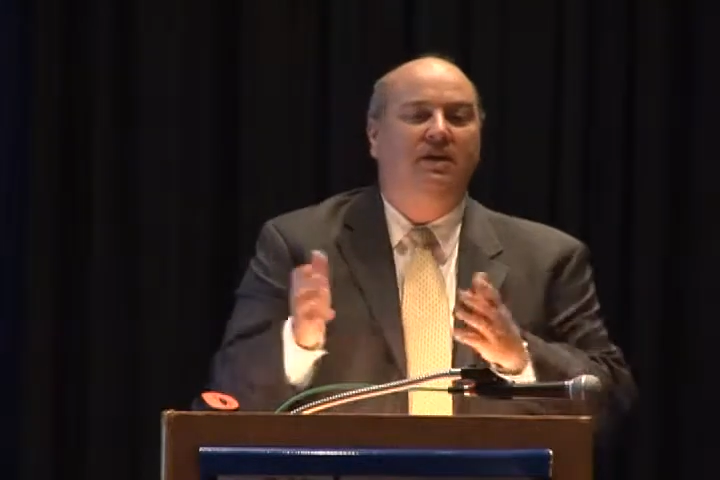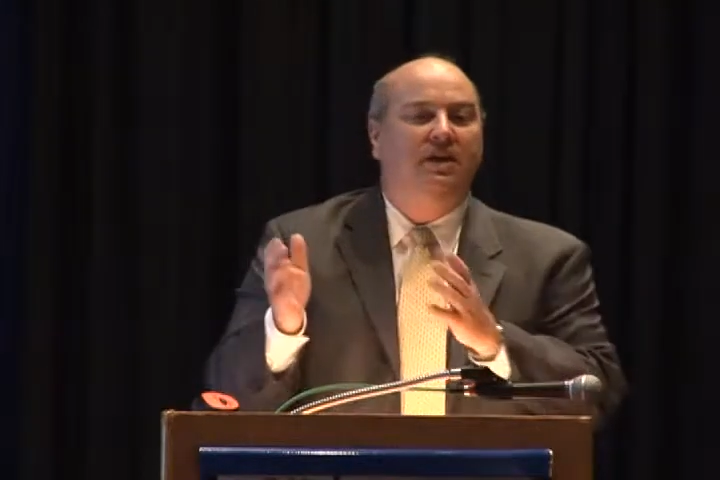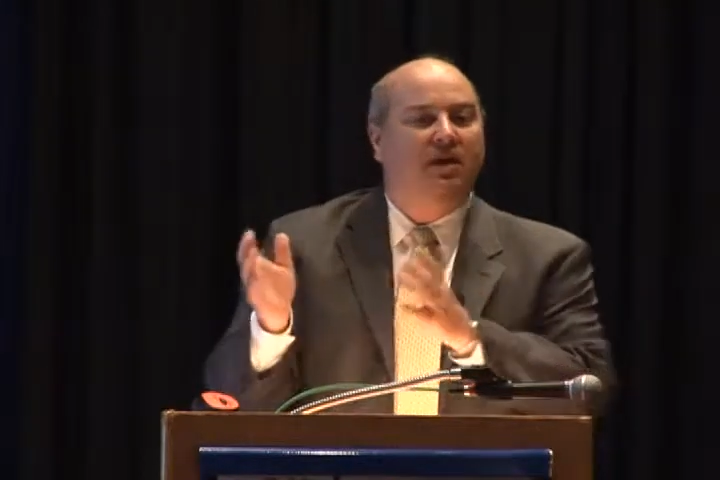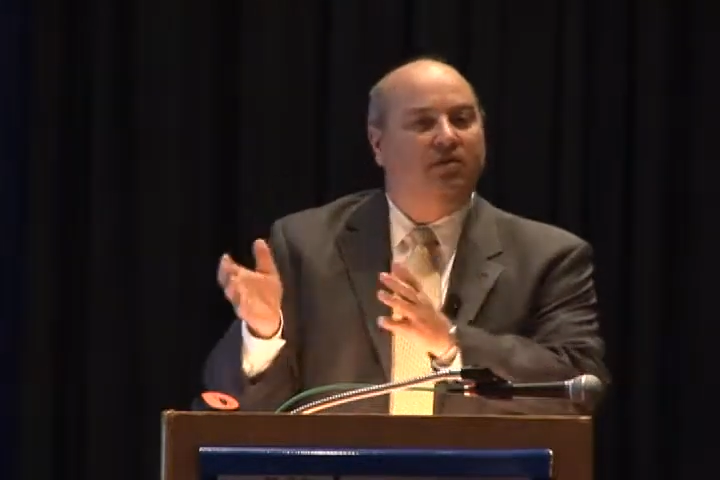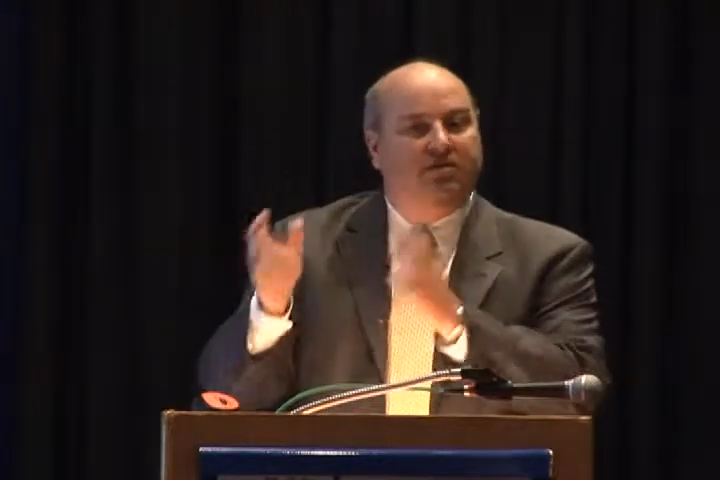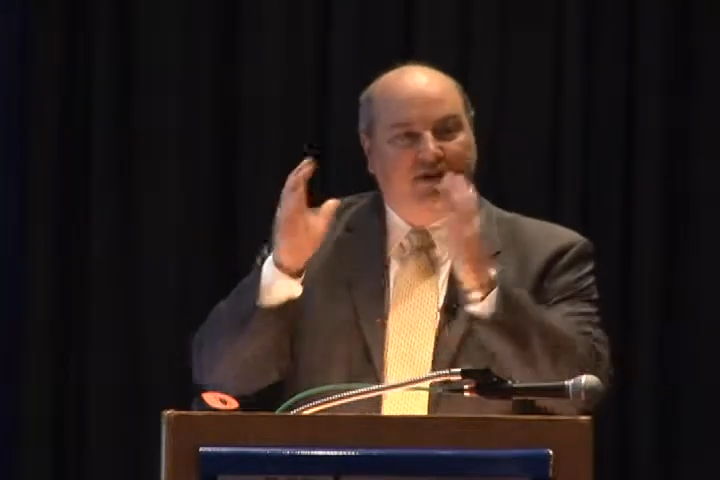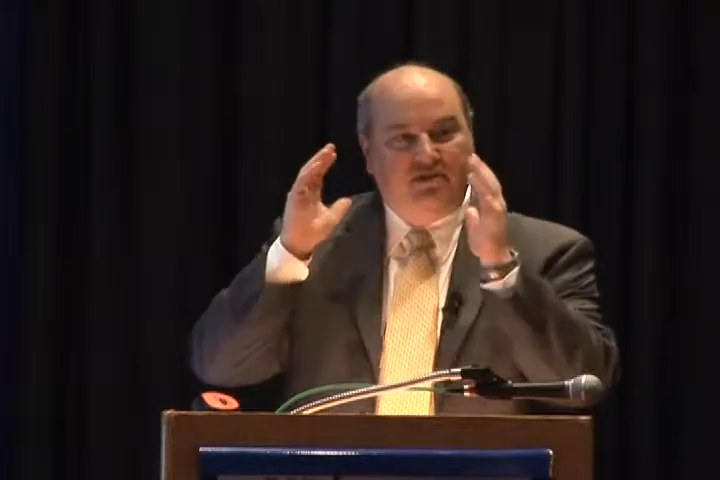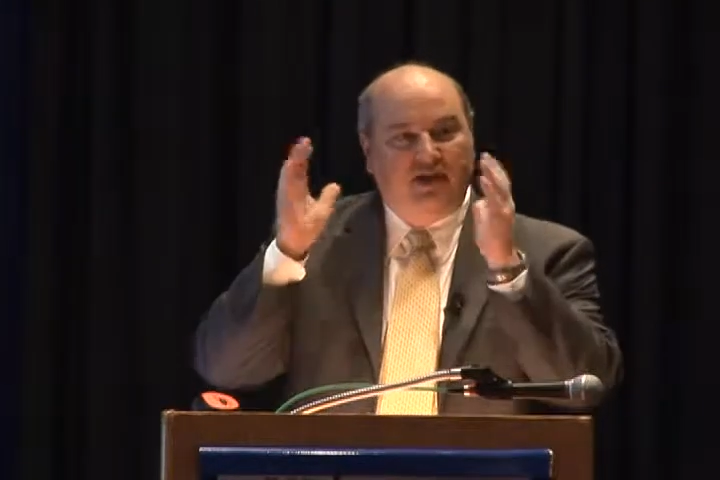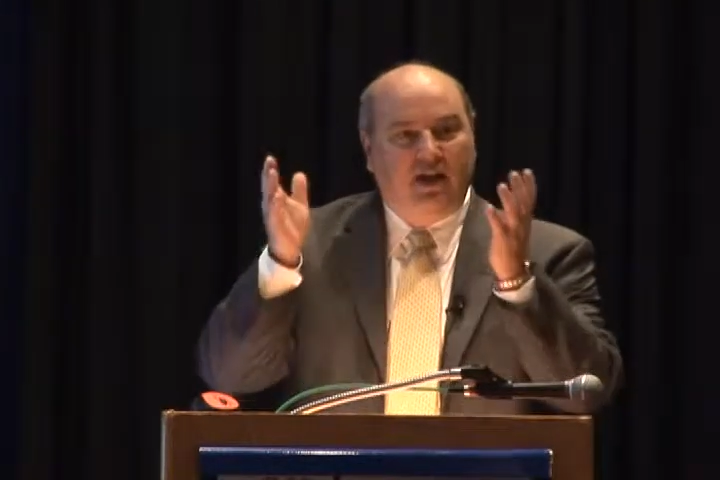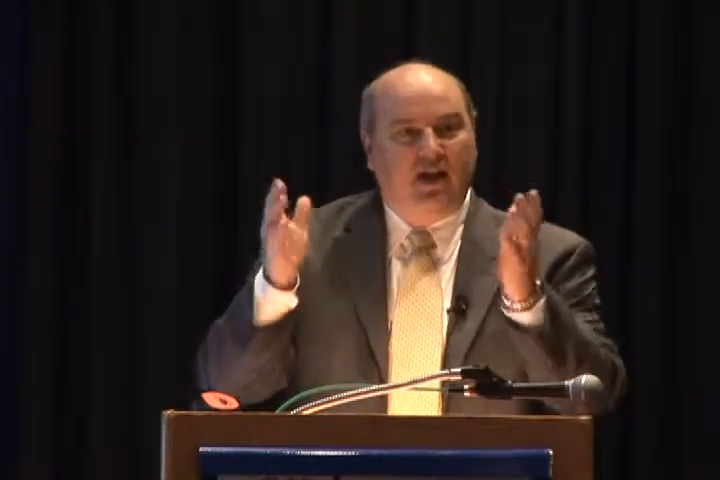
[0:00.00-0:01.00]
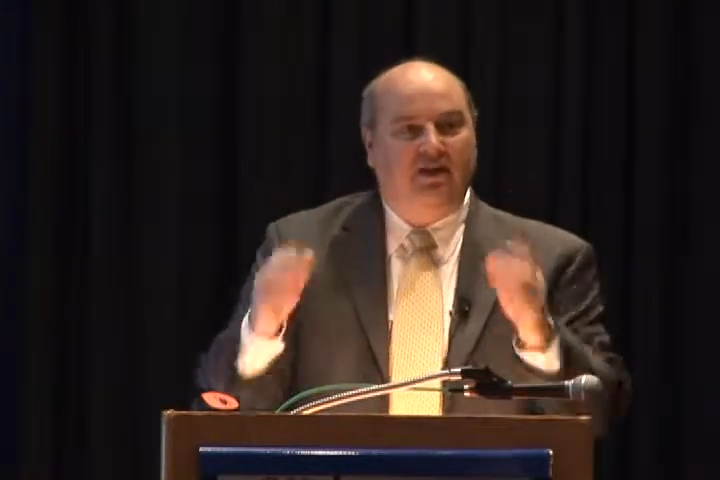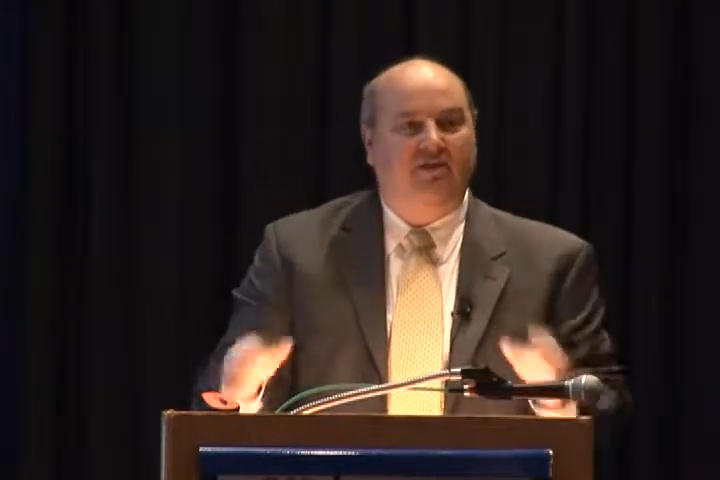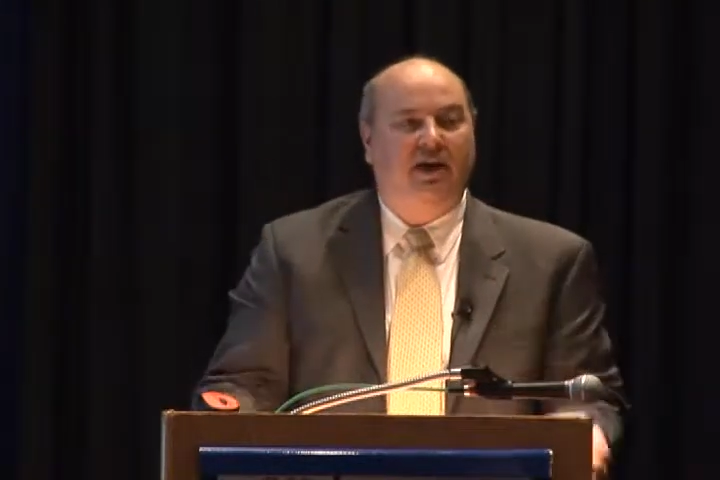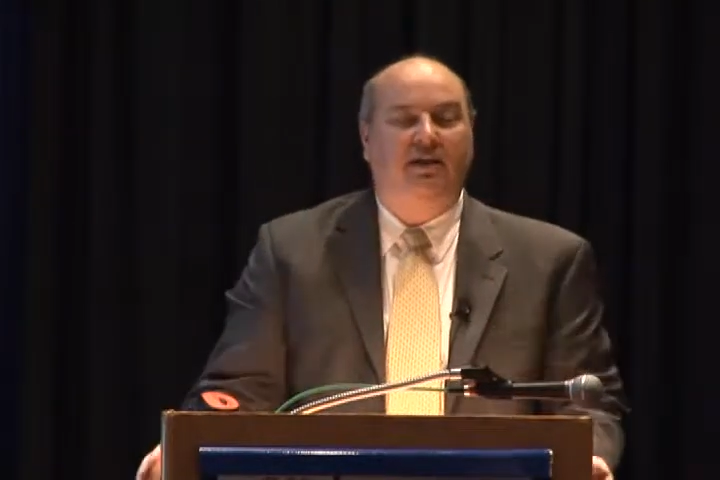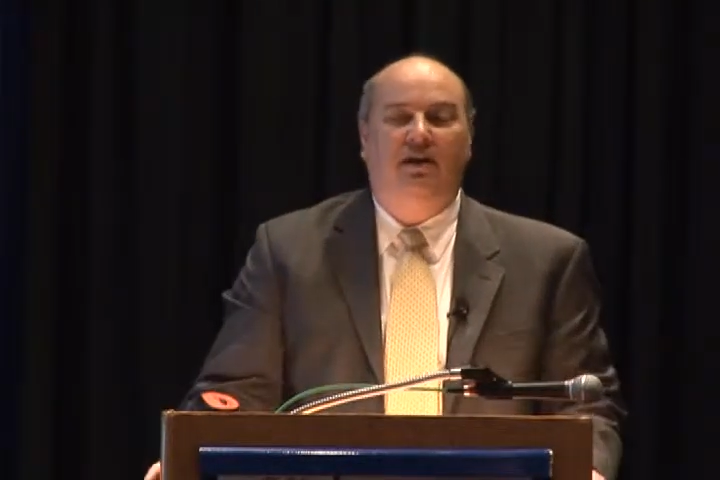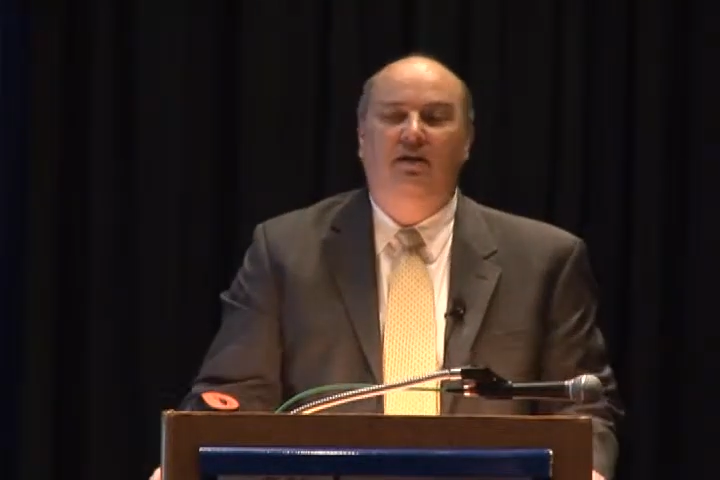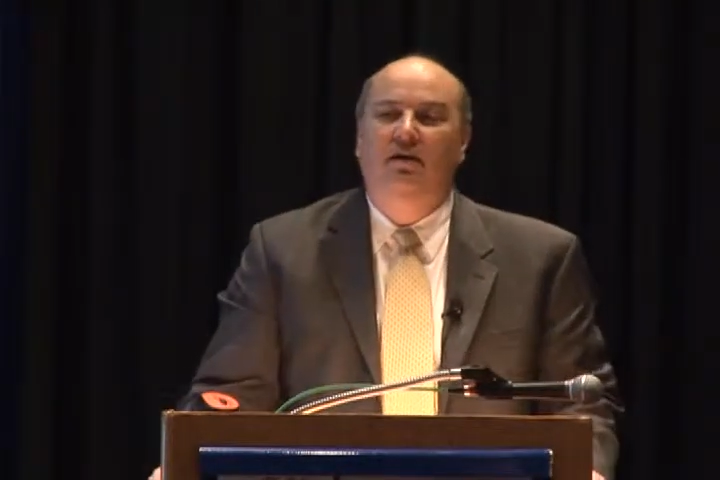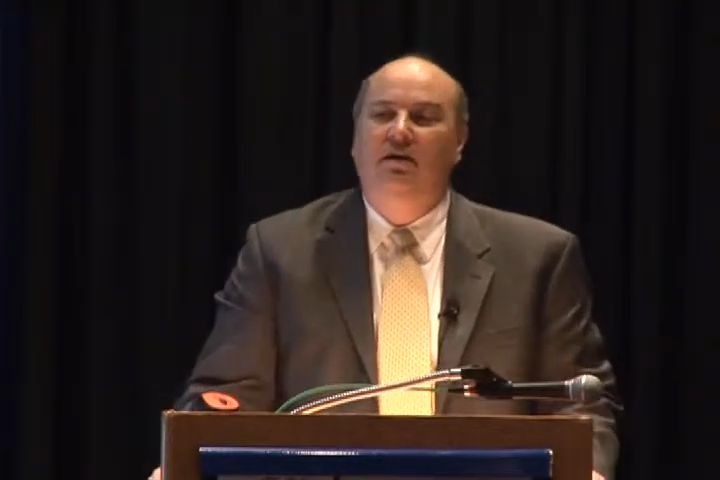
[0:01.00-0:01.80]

he was fixated on the fact that